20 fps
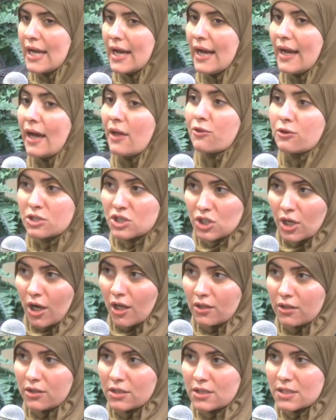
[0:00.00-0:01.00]
Other
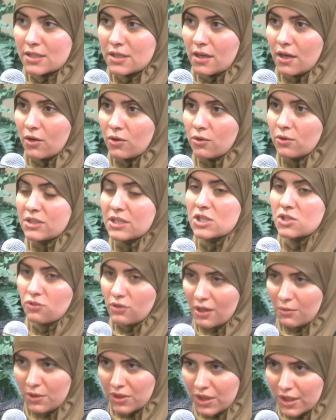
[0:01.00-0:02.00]
scholars who would
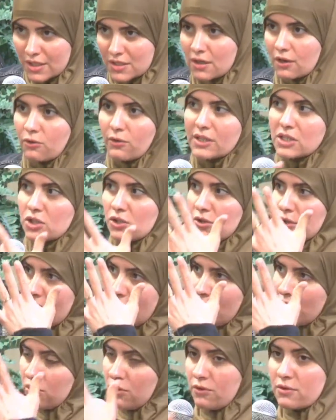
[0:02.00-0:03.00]
disagree with this are going to look
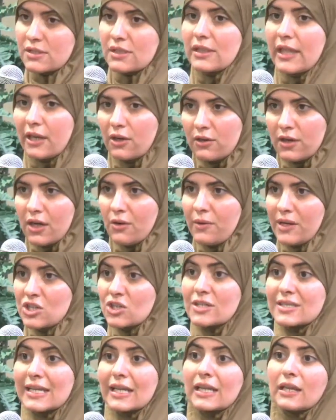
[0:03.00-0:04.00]
at those later
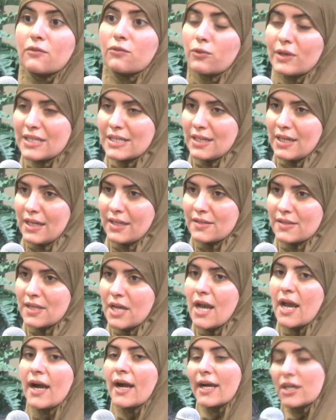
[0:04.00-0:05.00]
narrations and give reasonings.
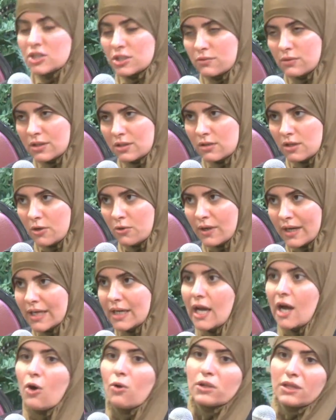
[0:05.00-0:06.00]
Aisha radiallahu
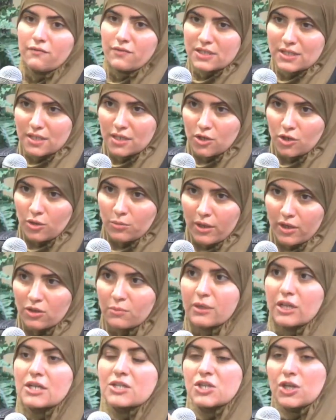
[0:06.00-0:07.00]
anha only visited her brother
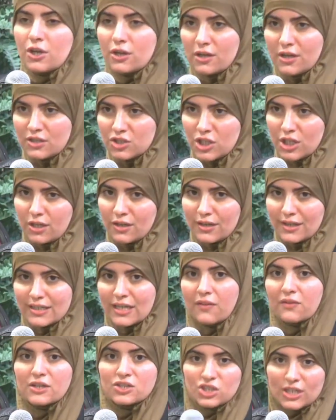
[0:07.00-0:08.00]
because she couldn't
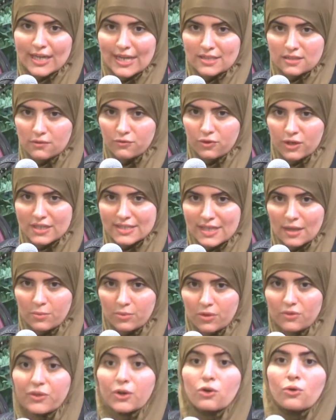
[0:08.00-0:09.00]
attend the janazah, for
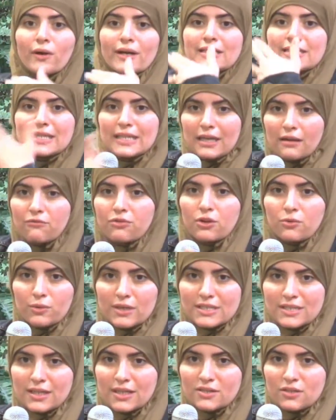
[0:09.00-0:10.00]
example. They're going to give their
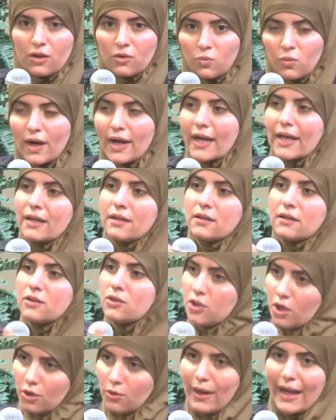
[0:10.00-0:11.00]
reasonings on why,
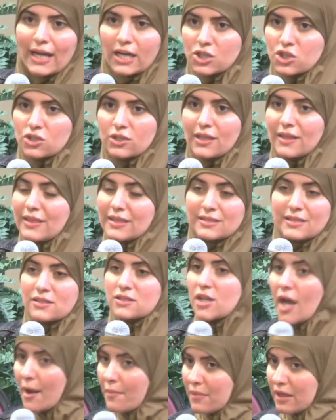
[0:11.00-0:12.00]
no, actually, this is
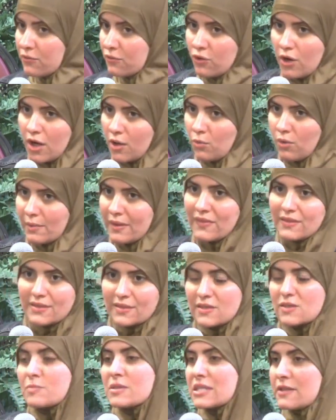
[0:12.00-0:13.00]
not meant for all women, this
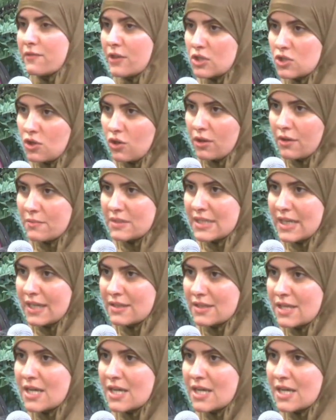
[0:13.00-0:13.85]
is a specific circumstance.